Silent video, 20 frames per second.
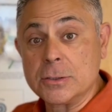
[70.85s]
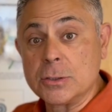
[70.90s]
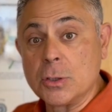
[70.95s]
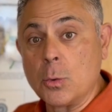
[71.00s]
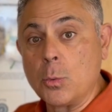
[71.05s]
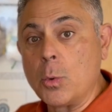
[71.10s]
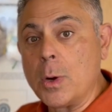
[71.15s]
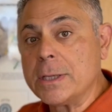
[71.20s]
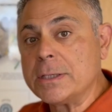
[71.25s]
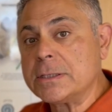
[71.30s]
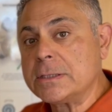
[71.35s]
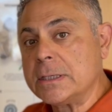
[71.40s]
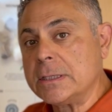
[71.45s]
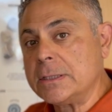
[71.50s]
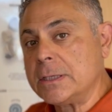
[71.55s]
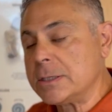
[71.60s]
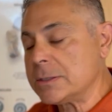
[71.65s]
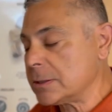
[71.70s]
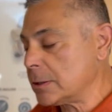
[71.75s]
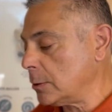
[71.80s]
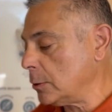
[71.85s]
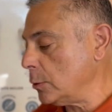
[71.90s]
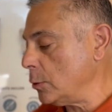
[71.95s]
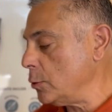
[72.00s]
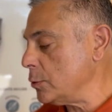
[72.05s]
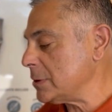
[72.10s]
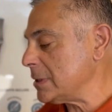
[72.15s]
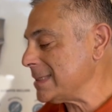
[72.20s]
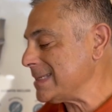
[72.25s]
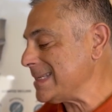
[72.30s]
So once the disc
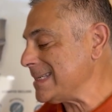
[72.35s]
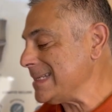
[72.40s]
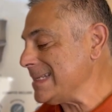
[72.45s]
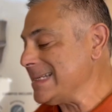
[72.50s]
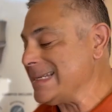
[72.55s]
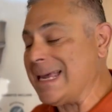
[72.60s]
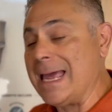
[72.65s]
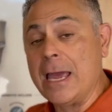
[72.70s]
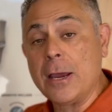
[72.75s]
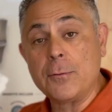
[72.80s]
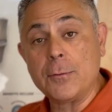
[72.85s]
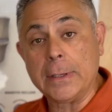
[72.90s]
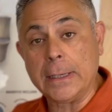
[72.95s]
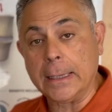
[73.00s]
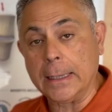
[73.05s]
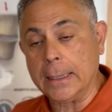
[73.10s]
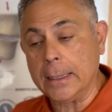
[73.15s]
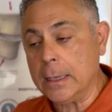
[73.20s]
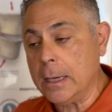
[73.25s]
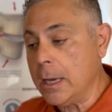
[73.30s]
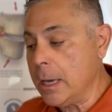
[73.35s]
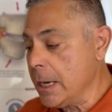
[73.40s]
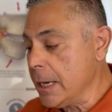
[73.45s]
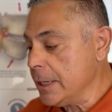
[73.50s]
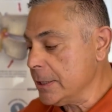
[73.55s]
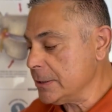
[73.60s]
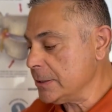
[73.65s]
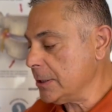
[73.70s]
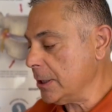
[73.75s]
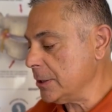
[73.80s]
loses its integrity,
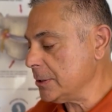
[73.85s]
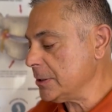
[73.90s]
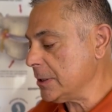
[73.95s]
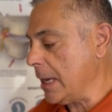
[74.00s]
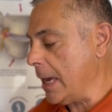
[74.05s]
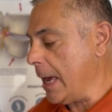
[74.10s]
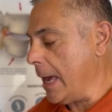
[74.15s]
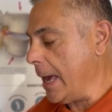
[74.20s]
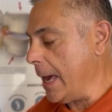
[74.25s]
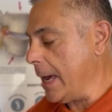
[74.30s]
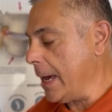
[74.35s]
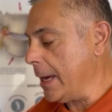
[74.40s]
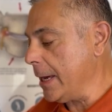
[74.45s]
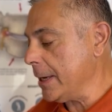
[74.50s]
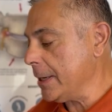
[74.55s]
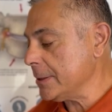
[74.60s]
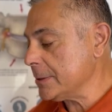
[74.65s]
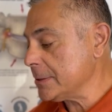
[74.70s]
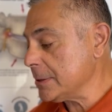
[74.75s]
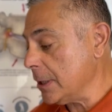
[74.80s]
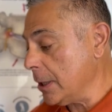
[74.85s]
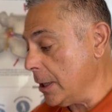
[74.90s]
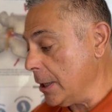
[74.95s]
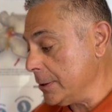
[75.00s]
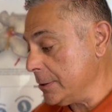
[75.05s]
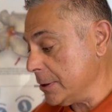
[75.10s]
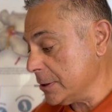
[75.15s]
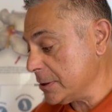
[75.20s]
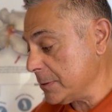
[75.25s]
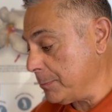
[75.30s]
such as a
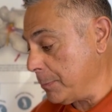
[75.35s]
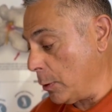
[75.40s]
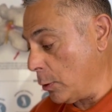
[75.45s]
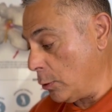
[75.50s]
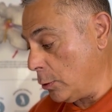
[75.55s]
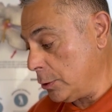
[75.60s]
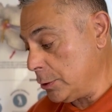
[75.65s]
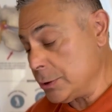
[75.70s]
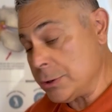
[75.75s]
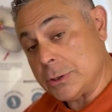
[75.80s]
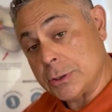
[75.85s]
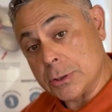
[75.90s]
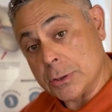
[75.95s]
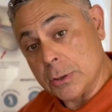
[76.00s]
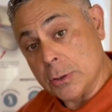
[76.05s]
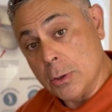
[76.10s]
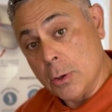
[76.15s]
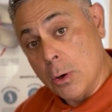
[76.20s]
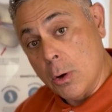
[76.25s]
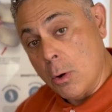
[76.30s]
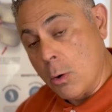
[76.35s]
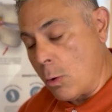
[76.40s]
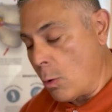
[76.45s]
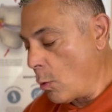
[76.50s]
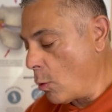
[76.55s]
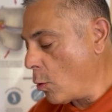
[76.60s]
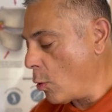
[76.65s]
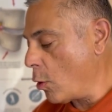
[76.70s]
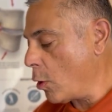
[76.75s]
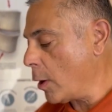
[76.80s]
disc bulge,
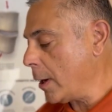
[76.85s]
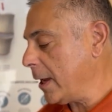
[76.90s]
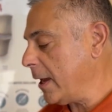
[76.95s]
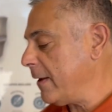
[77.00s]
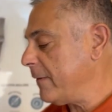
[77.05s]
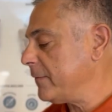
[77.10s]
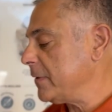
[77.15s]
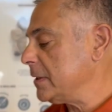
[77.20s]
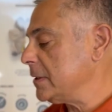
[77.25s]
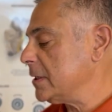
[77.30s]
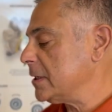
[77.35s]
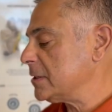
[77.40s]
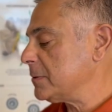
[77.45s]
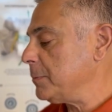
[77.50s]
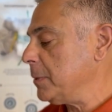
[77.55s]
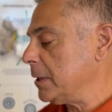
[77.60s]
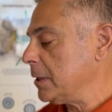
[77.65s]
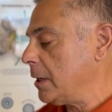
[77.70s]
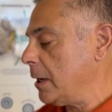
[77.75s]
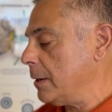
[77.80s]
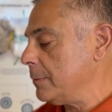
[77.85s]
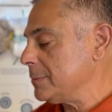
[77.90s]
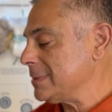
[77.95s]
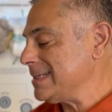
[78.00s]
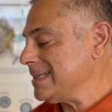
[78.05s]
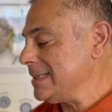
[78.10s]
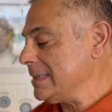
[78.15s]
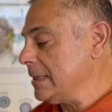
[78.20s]
or if the disc becomes